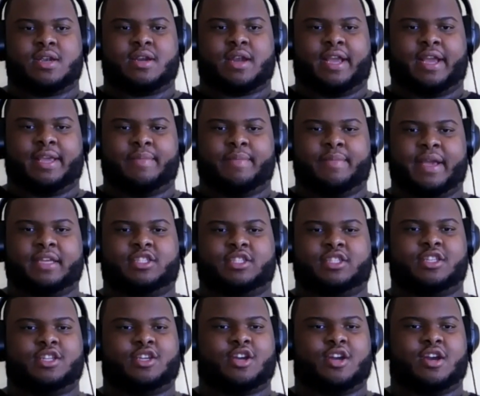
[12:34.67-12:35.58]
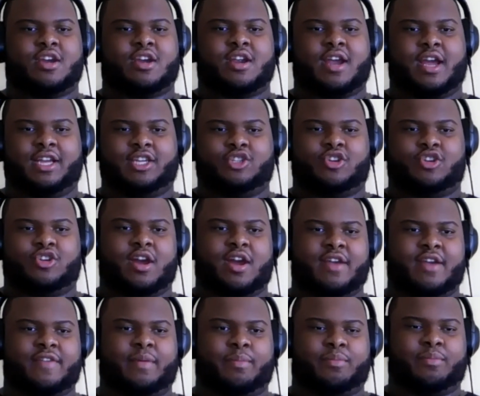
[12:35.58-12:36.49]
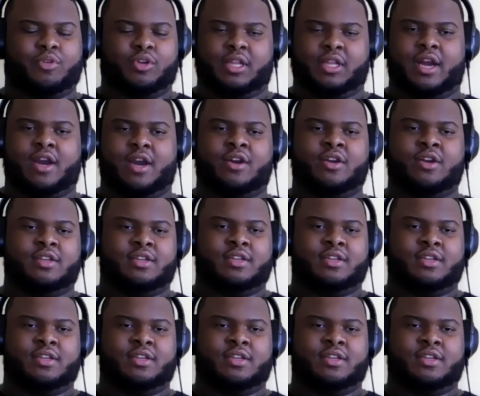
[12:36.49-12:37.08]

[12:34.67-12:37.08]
I get back into the car. I drive. I pull out.